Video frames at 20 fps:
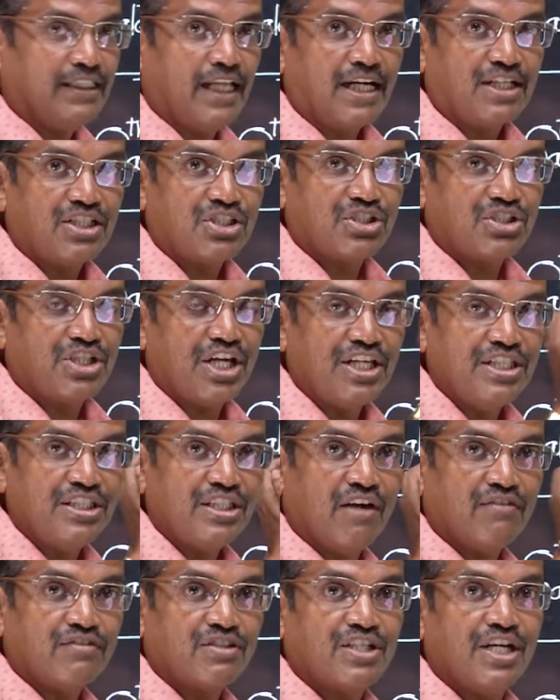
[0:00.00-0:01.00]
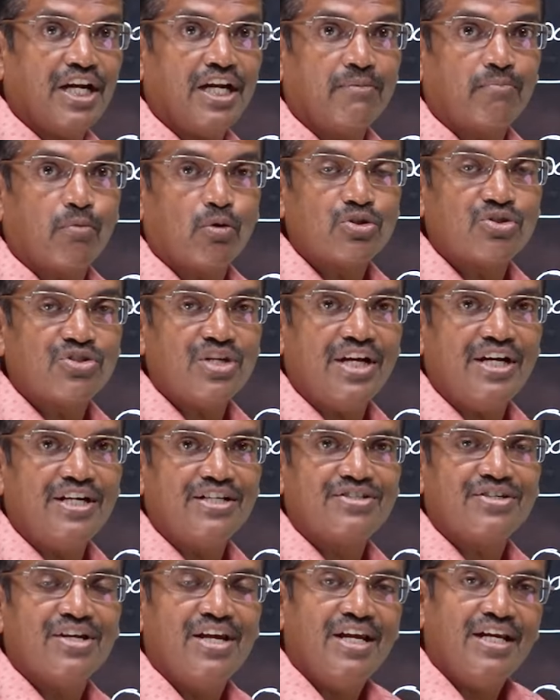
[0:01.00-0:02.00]
that change of state
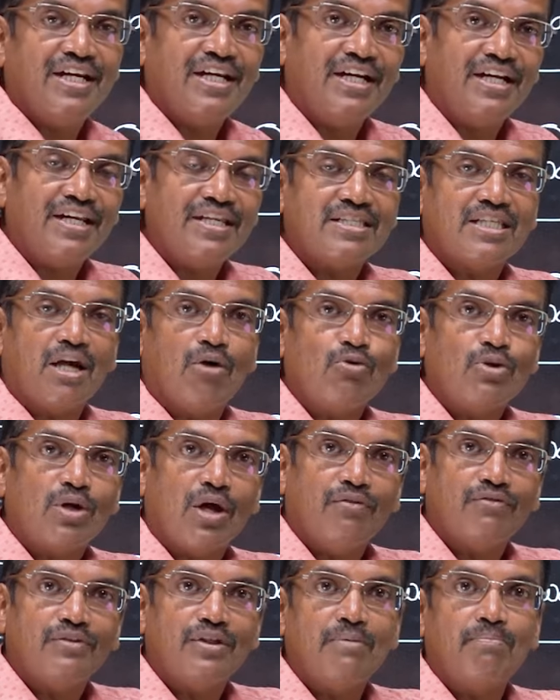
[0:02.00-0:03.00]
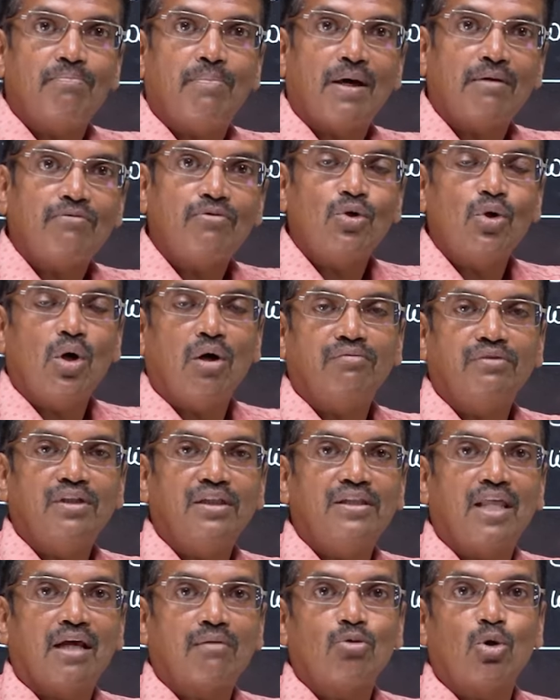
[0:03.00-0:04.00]
proceeds, it is out of the purview of the
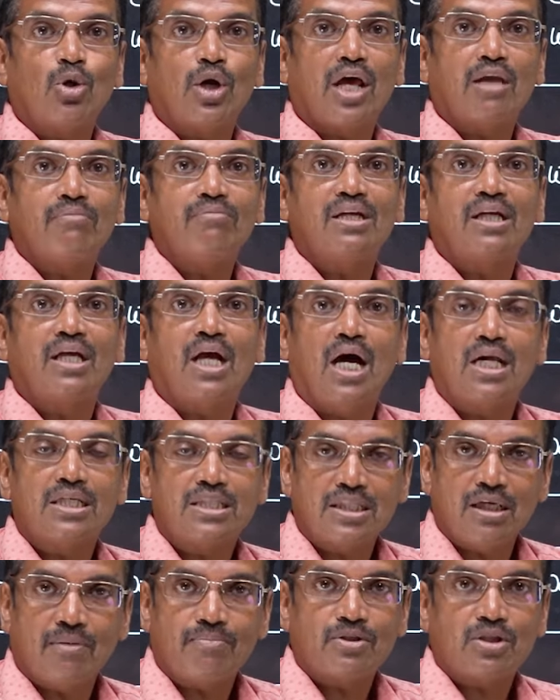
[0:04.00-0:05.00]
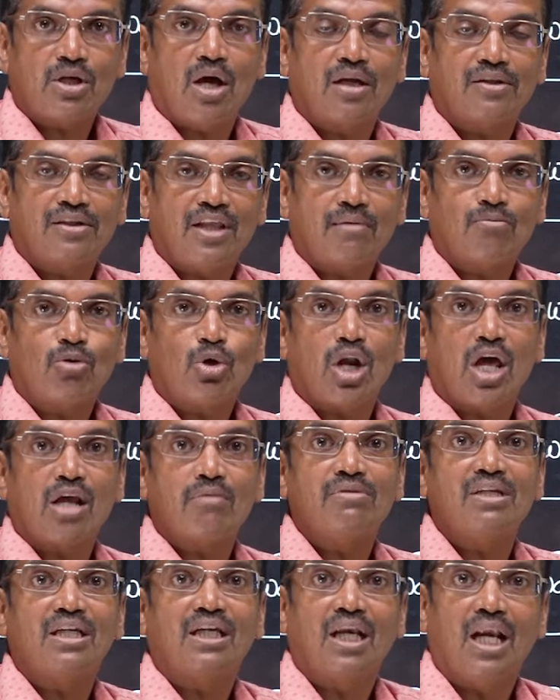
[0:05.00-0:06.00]
thermodynamic concepts or
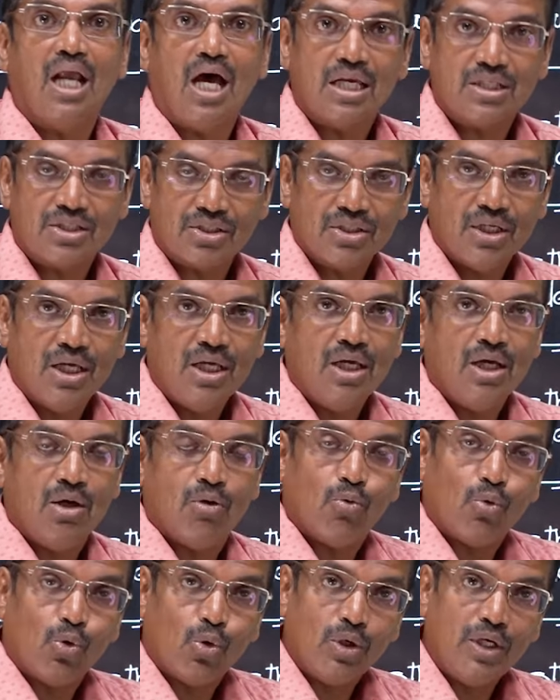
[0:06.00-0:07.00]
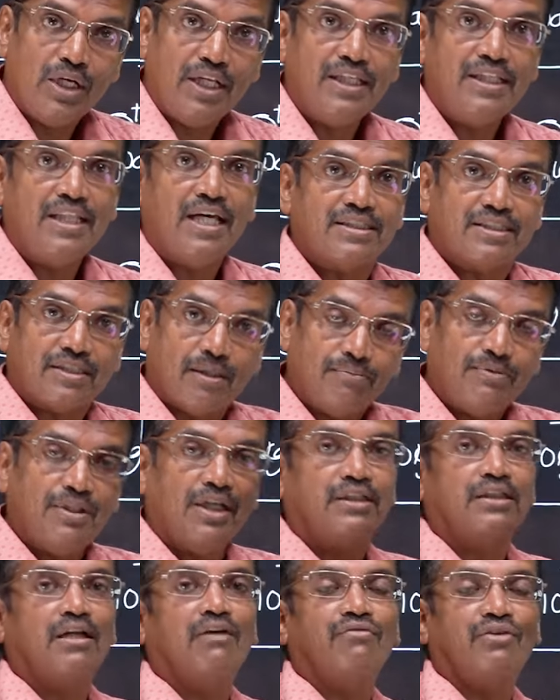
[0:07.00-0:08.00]
thermodynamic laws only
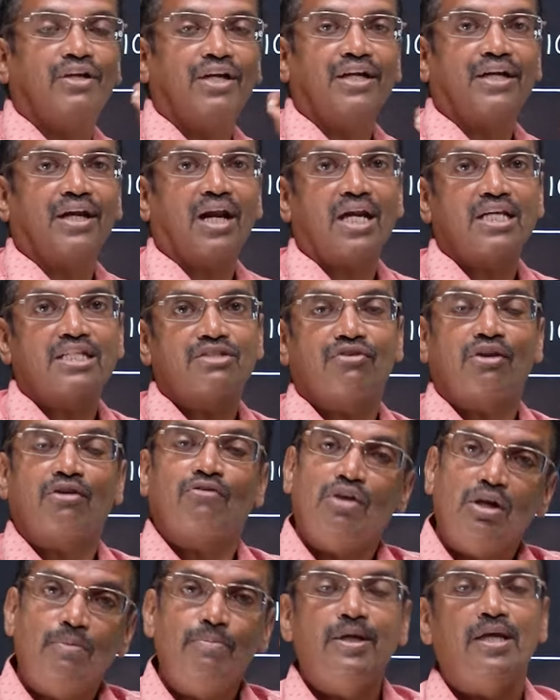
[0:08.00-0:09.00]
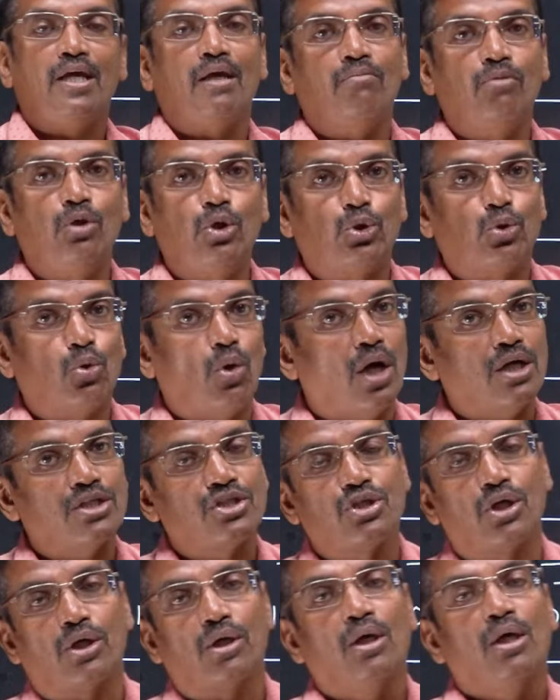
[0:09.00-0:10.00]
subject of heat transfer will be able to
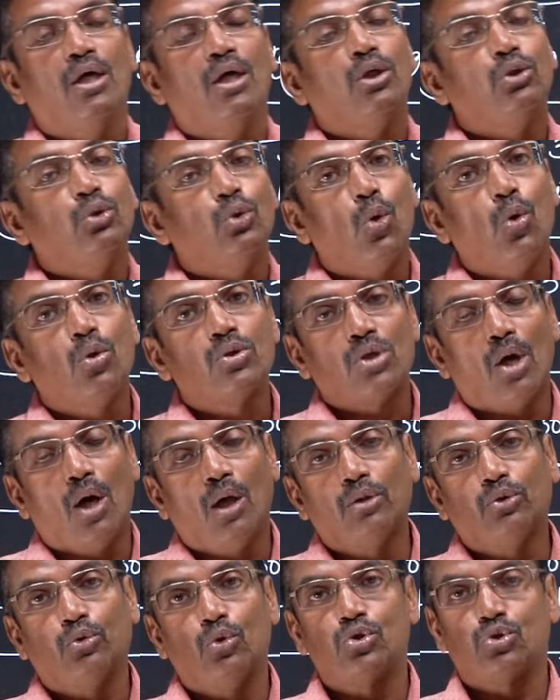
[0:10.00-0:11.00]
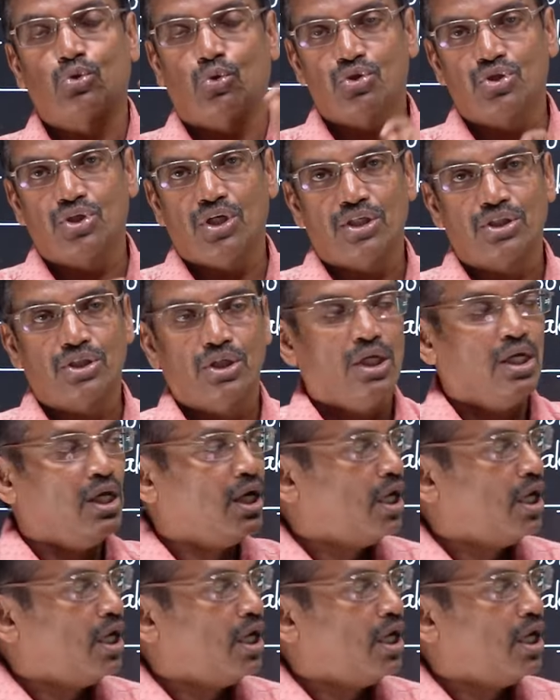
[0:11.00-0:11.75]
answer those all those questions.